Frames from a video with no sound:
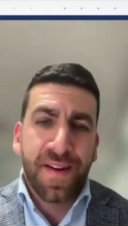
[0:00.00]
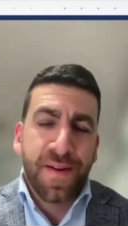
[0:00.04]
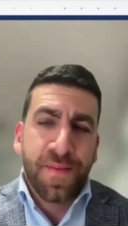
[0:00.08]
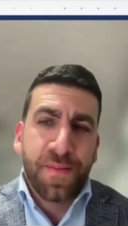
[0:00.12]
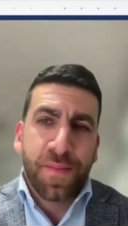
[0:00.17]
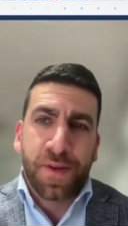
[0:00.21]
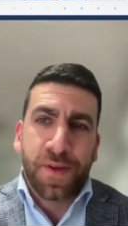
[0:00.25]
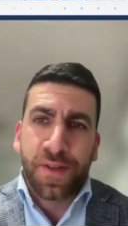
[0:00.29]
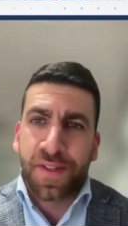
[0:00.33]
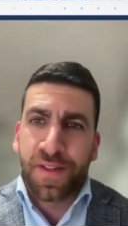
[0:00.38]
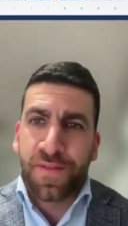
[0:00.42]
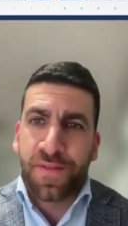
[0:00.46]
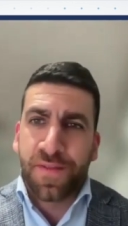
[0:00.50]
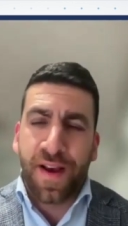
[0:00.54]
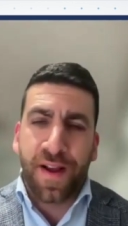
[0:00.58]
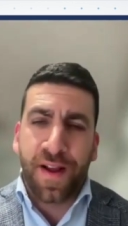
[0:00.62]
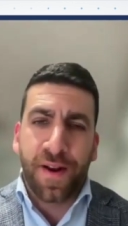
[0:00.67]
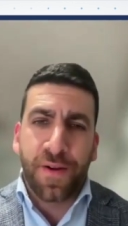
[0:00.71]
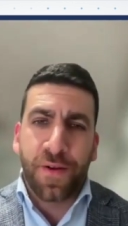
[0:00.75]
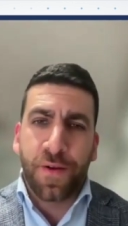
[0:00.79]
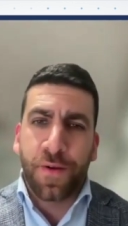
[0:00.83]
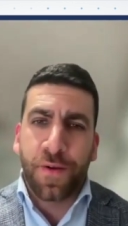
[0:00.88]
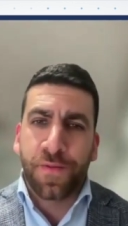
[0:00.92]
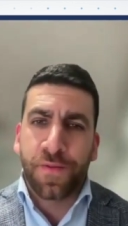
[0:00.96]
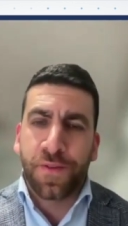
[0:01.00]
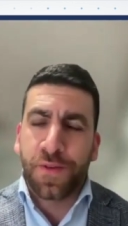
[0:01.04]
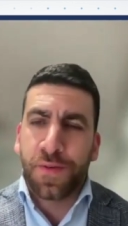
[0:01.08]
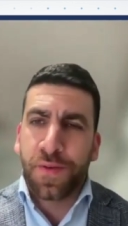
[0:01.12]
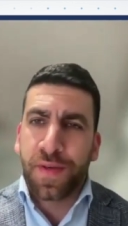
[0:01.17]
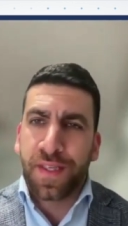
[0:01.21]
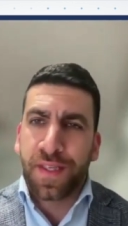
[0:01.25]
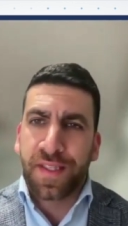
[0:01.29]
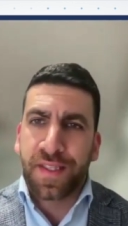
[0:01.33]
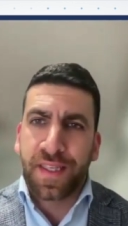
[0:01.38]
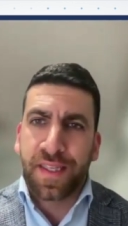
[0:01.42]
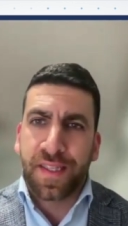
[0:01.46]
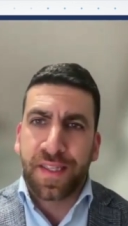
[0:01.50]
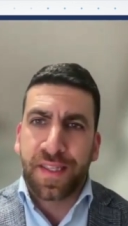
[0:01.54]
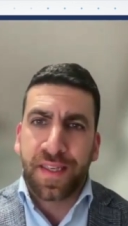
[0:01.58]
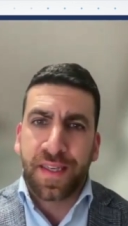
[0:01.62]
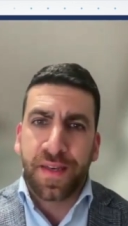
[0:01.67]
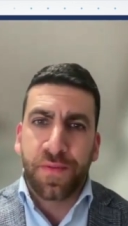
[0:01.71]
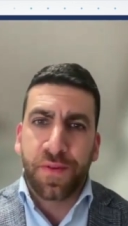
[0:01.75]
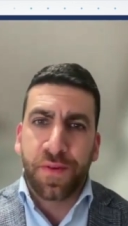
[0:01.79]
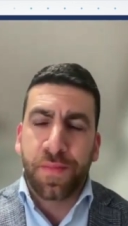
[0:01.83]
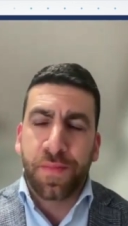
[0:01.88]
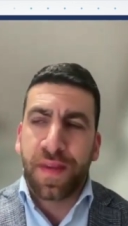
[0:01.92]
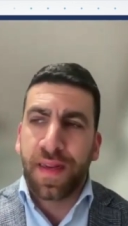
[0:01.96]
because the value of doing CT
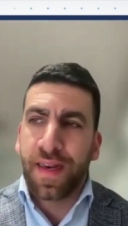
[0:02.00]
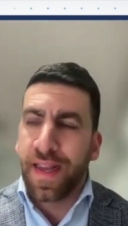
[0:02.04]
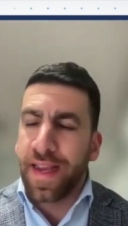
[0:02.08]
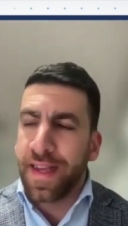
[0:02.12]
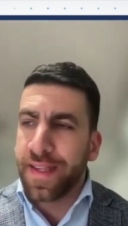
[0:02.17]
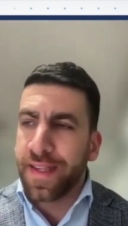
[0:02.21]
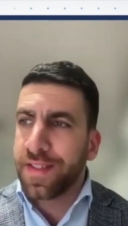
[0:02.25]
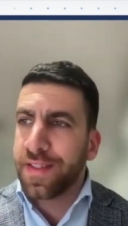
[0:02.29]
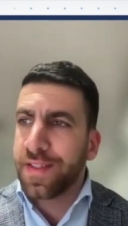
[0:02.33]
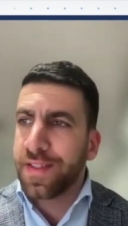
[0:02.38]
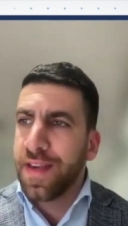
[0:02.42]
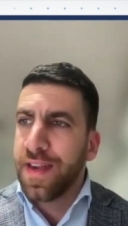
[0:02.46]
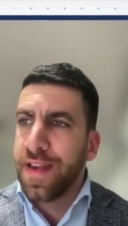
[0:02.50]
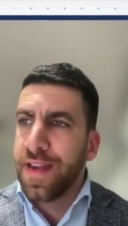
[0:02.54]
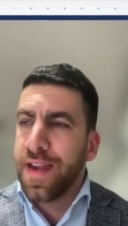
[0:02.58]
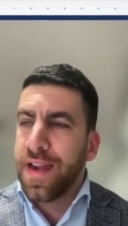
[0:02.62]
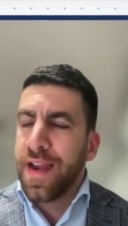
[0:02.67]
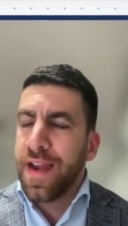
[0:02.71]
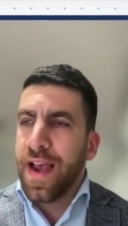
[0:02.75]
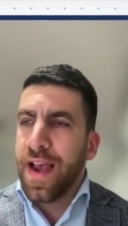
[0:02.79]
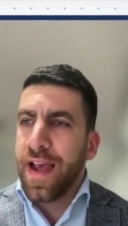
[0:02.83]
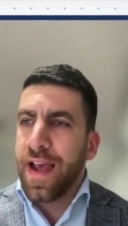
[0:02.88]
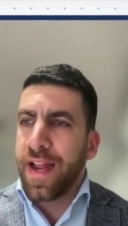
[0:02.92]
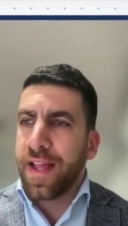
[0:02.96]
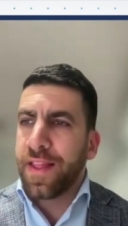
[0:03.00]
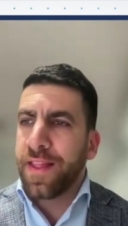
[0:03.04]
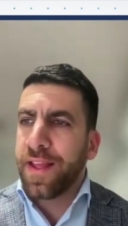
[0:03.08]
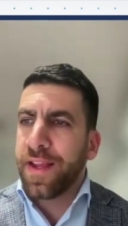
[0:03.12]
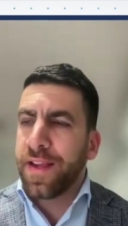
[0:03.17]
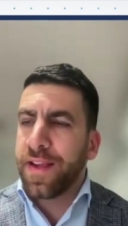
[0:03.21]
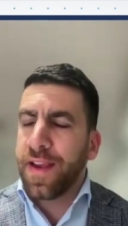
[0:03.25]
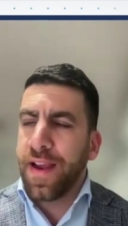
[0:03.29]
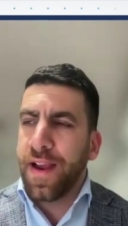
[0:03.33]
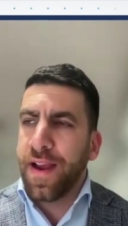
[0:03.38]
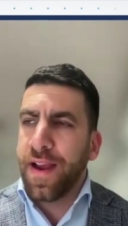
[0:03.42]
would be less. And I think